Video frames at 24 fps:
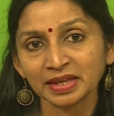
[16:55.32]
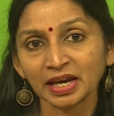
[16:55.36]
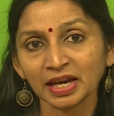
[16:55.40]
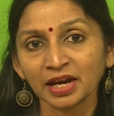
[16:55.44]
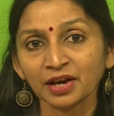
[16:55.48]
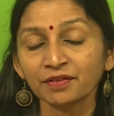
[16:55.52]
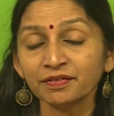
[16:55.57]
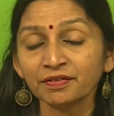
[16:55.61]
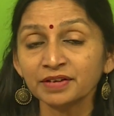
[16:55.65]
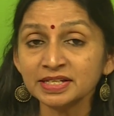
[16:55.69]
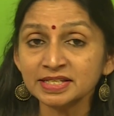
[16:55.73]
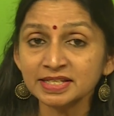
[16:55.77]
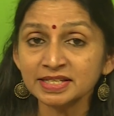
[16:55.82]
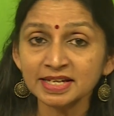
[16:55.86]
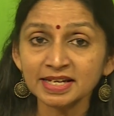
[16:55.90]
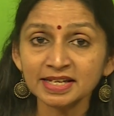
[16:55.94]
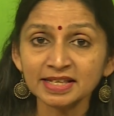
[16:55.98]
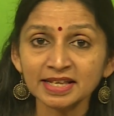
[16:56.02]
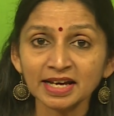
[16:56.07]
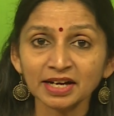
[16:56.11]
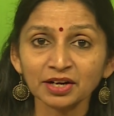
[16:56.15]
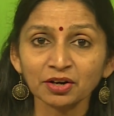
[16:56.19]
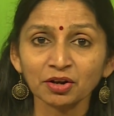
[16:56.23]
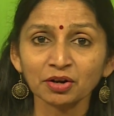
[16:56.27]
We see
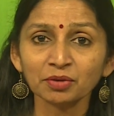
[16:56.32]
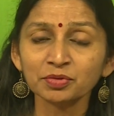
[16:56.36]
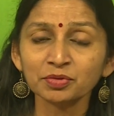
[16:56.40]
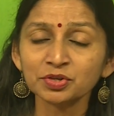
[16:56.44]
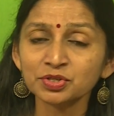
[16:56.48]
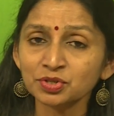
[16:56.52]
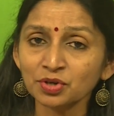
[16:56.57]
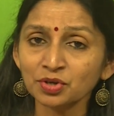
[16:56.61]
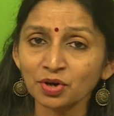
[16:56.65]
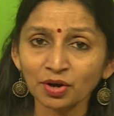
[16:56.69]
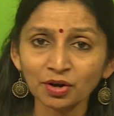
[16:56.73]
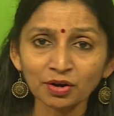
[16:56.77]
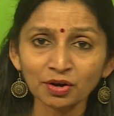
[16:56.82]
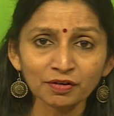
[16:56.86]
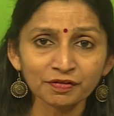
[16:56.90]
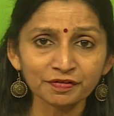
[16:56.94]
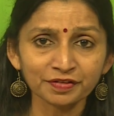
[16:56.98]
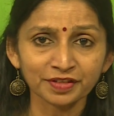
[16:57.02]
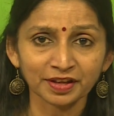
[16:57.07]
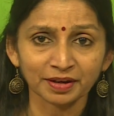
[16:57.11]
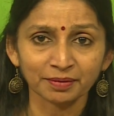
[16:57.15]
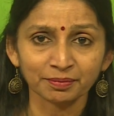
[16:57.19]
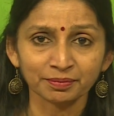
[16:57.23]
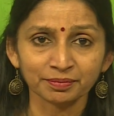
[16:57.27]
that almost all of
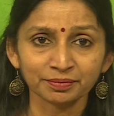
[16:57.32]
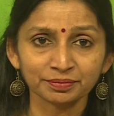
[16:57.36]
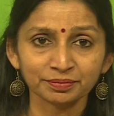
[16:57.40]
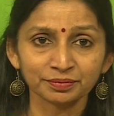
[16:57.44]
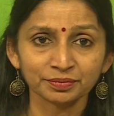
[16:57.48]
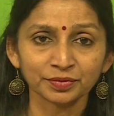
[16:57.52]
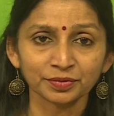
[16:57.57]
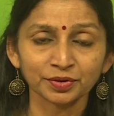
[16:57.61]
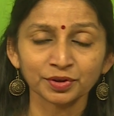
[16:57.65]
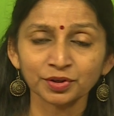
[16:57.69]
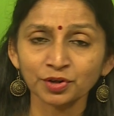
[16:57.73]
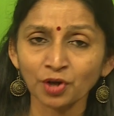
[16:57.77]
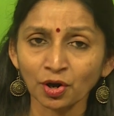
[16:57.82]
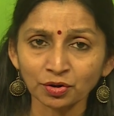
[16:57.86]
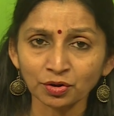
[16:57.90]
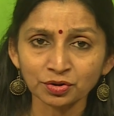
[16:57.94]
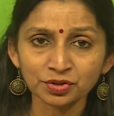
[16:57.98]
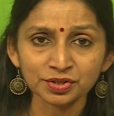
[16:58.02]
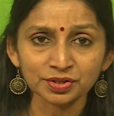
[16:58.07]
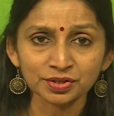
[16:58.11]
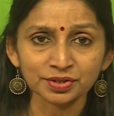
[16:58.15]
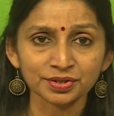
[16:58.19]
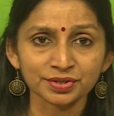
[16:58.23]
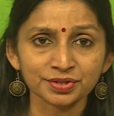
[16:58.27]
them,
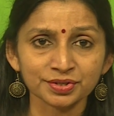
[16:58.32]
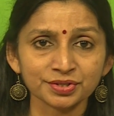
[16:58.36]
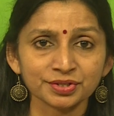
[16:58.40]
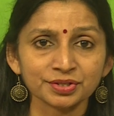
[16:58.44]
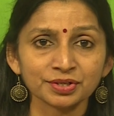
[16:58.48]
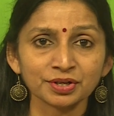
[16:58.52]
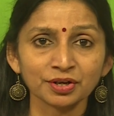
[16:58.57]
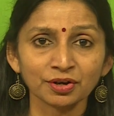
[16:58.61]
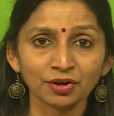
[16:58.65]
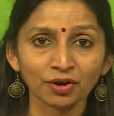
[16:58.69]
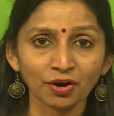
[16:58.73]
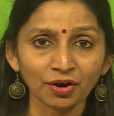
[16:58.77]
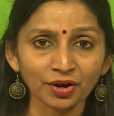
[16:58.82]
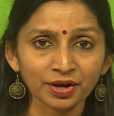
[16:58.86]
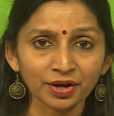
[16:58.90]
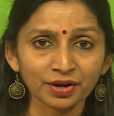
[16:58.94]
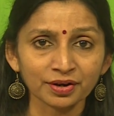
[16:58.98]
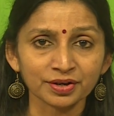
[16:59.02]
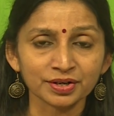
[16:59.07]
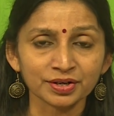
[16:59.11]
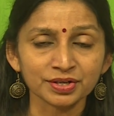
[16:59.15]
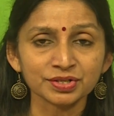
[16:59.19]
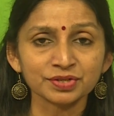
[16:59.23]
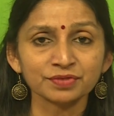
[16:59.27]
doctors,
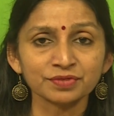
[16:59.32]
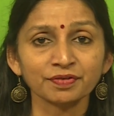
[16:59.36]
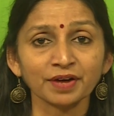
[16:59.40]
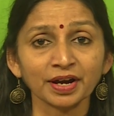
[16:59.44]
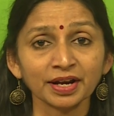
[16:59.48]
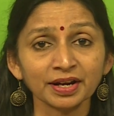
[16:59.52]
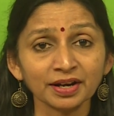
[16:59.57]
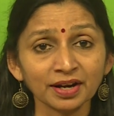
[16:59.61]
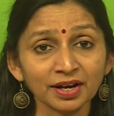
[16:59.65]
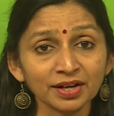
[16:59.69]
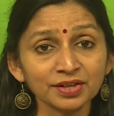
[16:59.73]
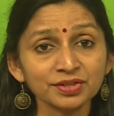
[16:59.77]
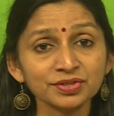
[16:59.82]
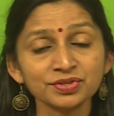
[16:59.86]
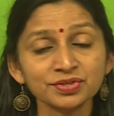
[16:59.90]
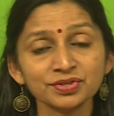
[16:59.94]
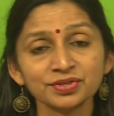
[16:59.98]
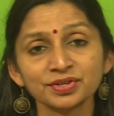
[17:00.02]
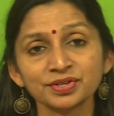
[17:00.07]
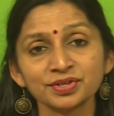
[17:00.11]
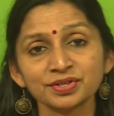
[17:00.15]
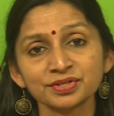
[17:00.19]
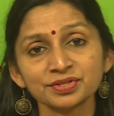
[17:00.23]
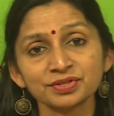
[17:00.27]
lawyers,
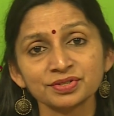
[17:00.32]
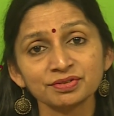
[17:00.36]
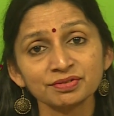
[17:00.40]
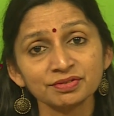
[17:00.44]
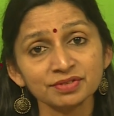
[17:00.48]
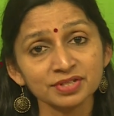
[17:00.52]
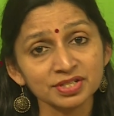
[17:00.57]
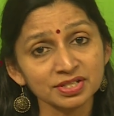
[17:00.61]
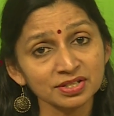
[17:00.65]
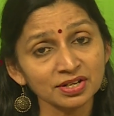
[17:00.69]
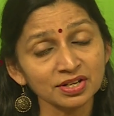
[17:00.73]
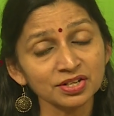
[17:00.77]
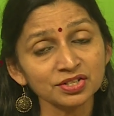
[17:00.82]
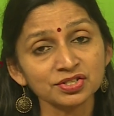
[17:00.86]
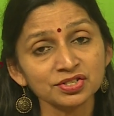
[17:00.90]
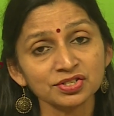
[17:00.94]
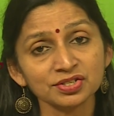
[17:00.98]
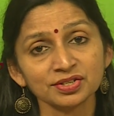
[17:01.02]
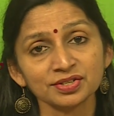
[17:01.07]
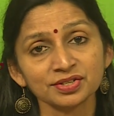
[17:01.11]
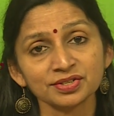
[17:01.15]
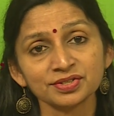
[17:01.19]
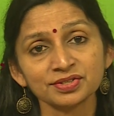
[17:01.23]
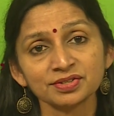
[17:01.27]
financiers,
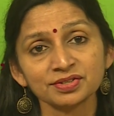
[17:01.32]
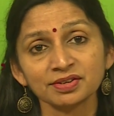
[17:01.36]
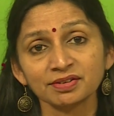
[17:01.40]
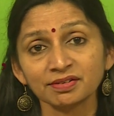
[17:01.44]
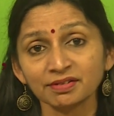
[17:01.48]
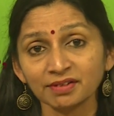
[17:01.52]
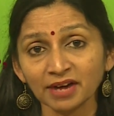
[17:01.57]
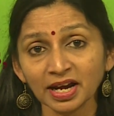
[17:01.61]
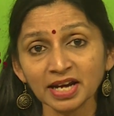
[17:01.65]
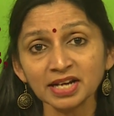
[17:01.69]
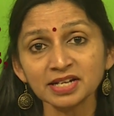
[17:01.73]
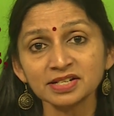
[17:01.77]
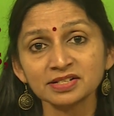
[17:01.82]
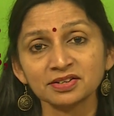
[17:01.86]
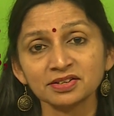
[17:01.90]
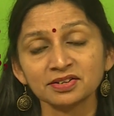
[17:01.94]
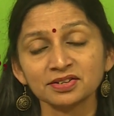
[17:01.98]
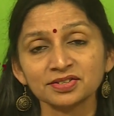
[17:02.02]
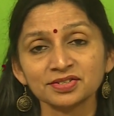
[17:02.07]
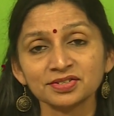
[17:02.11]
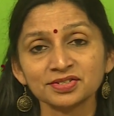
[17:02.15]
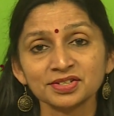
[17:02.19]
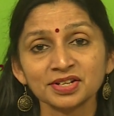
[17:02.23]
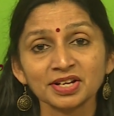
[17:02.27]
researchers,
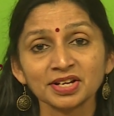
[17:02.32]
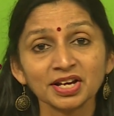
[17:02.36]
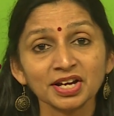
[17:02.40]
writers,